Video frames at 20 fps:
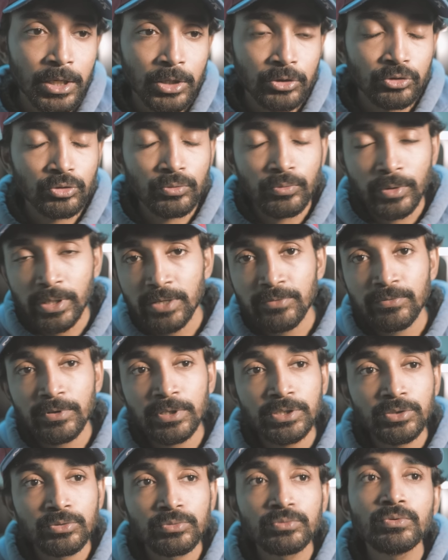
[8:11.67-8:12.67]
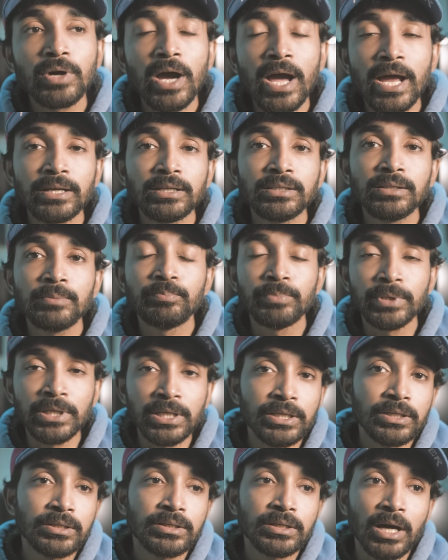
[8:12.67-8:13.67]
So, whenever you and the
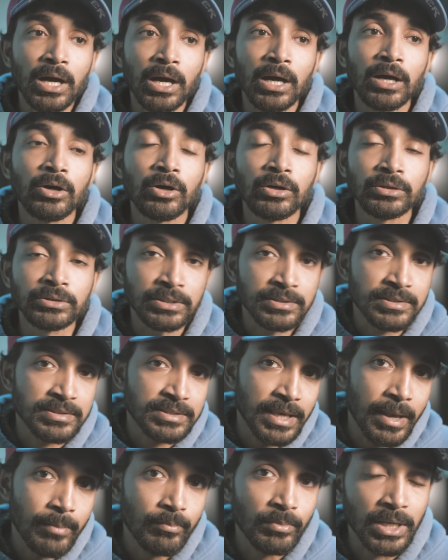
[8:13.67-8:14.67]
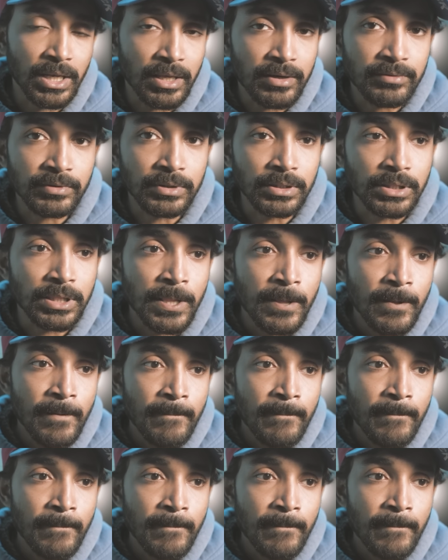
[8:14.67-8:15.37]
pillion are on the same level,